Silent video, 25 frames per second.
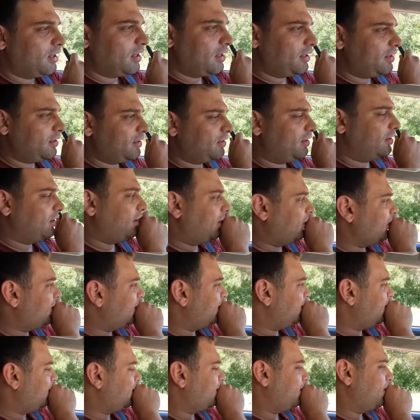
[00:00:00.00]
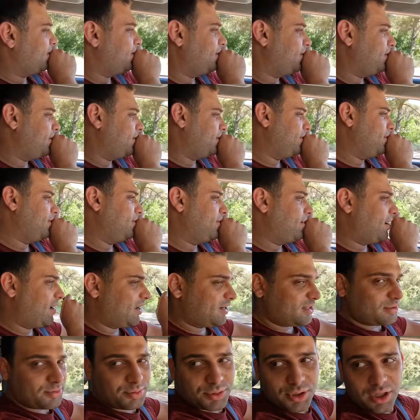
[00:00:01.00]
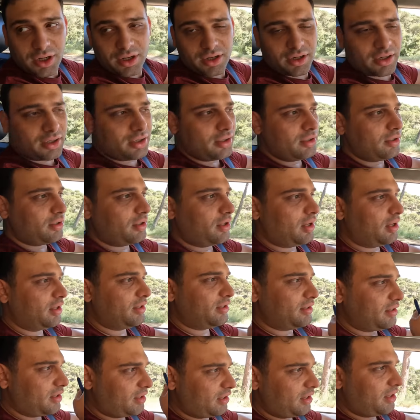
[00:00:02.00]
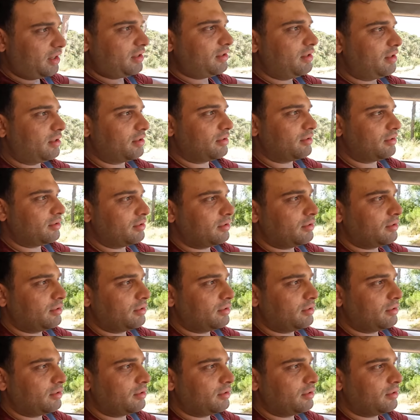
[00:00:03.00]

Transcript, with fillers: and uh, Aris and in Ehden.